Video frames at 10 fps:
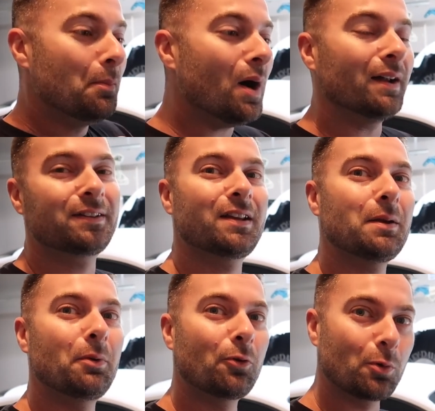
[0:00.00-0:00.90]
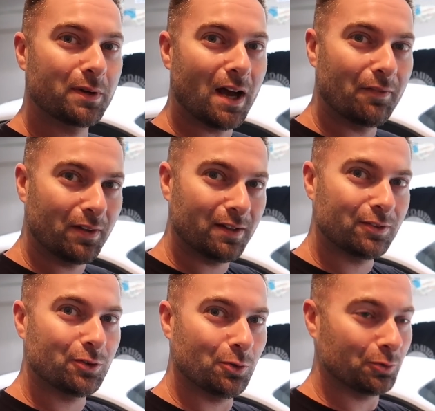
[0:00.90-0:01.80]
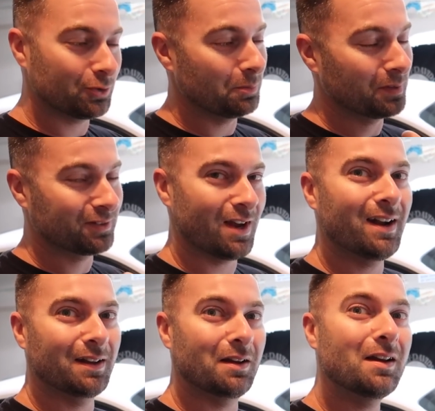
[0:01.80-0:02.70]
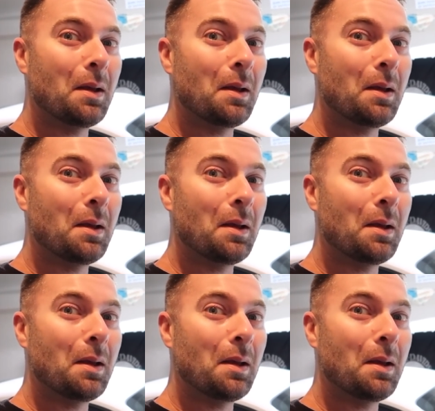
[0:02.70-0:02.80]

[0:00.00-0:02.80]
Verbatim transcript: but before we dive into some exciting